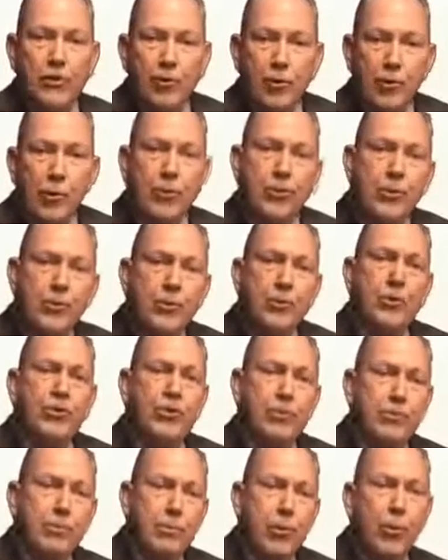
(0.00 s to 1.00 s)
for you to
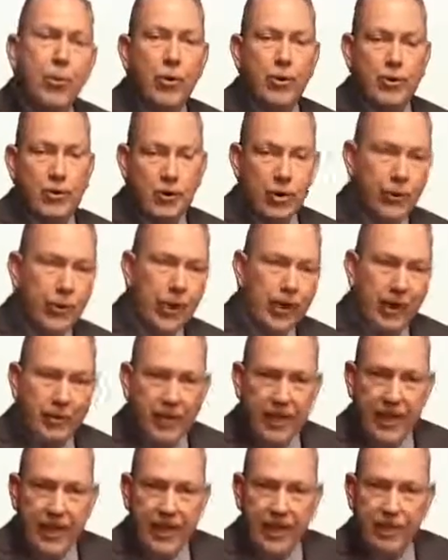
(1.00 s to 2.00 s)
support your
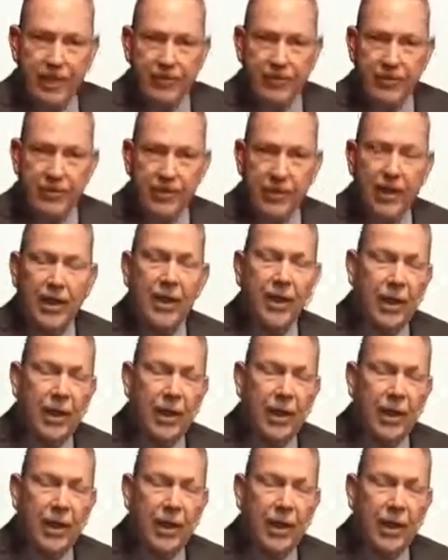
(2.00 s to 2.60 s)
recommendations